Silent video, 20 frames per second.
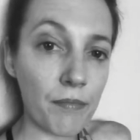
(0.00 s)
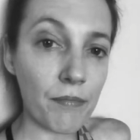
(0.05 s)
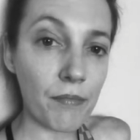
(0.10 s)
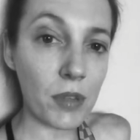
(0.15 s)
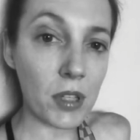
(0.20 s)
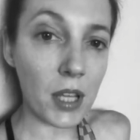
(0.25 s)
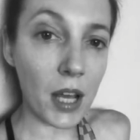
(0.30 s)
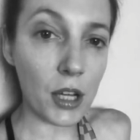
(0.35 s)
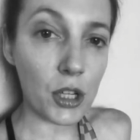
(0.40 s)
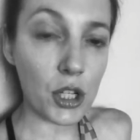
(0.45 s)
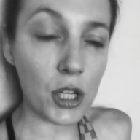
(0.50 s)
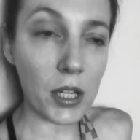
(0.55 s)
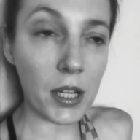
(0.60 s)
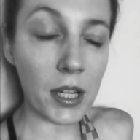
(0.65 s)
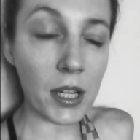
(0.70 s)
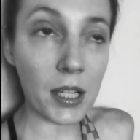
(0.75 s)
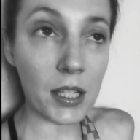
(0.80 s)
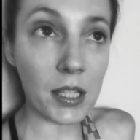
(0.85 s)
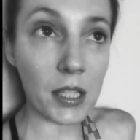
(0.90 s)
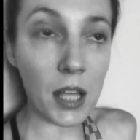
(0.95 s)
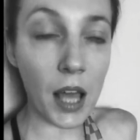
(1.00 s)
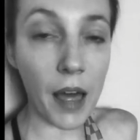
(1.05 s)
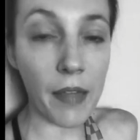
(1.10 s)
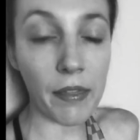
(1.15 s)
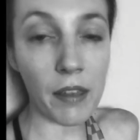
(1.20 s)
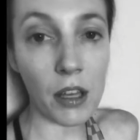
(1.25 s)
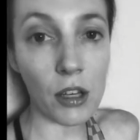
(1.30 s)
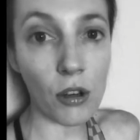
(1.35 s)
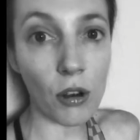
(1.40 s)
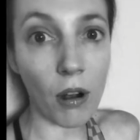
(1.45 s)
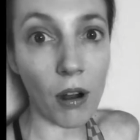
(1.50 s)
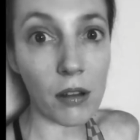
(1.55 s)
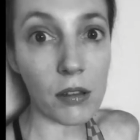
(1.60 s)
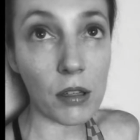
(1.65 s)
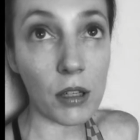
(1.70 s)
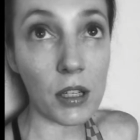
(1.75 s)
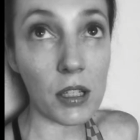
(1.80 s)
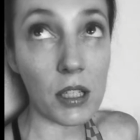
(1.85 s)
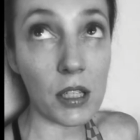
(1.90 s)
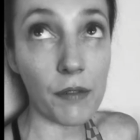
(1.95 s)
sessions, and then you're
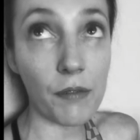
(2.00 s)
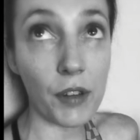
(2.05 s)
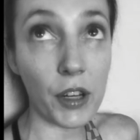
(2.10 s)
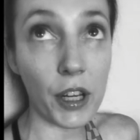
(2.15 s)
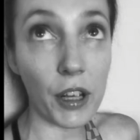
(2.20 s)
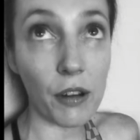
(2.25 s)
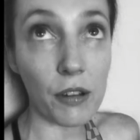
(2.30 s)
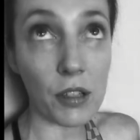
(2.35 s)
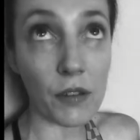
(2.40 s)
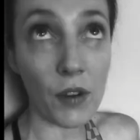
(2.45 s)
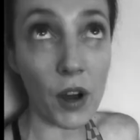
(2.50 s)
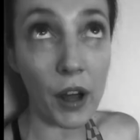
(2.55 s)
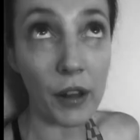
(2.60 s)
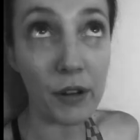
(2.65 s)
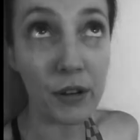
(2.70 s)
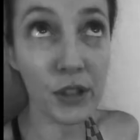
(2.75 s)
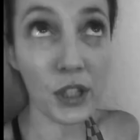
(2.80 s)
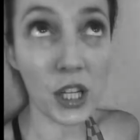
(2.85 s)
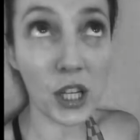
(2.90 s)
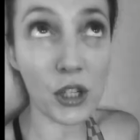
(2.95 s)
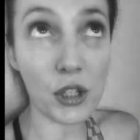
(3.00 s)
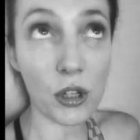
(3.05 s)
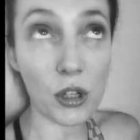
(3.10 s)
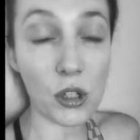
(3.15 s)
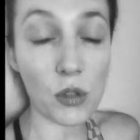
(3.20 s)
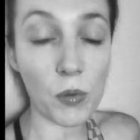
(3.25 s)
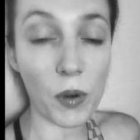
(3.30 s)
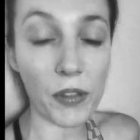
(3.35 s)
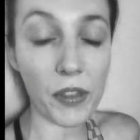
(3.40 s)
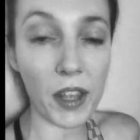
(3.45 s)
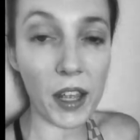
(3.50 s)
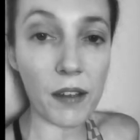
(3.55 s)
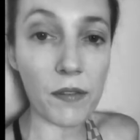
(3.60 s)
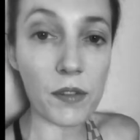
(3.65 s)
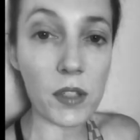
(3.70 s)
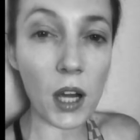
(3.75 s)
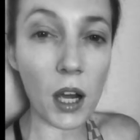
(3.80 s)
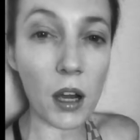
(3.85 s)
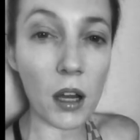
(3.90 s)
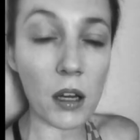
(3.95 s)
also gonna see videos of other teachers, what they've
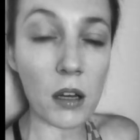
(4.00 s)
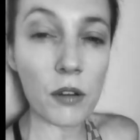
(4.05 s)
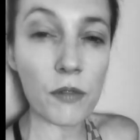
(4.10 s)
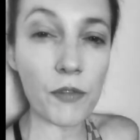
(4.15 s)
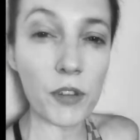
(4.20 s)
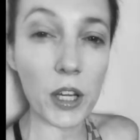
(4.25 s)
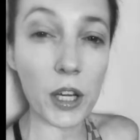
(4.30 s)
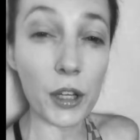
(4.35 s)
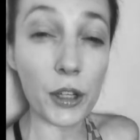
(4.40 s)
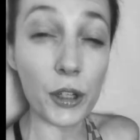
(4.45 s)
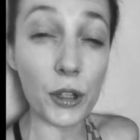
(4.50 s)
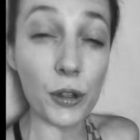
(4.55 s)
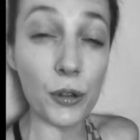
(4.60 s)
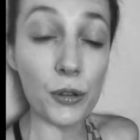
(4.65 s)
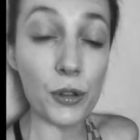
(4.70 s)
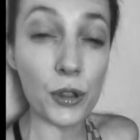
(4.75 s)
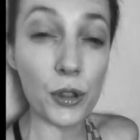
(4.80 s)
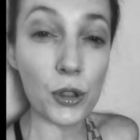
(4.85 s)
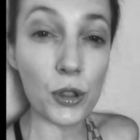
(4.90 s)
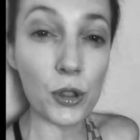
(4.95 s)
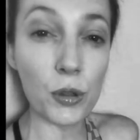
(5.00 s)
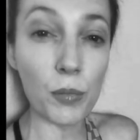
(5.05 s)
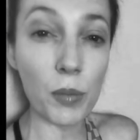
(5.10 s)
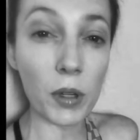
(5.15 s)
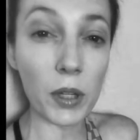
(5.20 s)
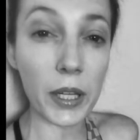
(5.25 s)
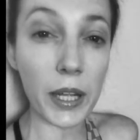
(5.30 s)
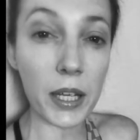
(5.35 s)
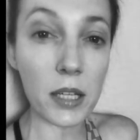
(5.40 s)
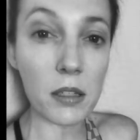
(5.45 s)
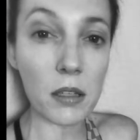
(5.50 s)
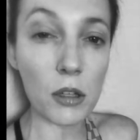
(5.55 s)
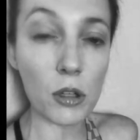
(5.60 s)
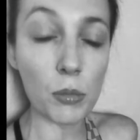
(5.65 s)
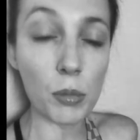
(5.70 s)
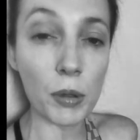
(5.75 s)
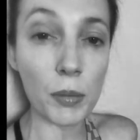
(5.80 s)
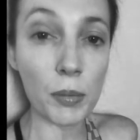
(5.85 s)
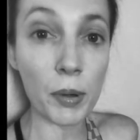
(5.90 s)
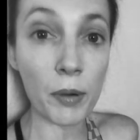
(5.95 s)
done via YouTube links that
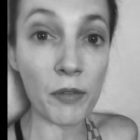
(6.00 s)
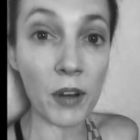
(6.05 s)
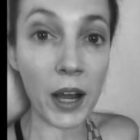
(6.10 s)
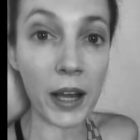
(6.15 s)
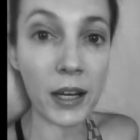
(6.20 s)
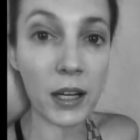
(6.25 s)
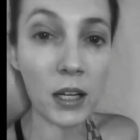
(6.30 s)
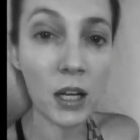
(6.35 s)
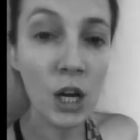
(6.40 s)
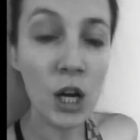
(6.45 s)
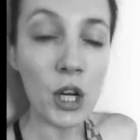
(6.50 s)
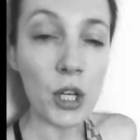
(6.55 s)
you'll be provided.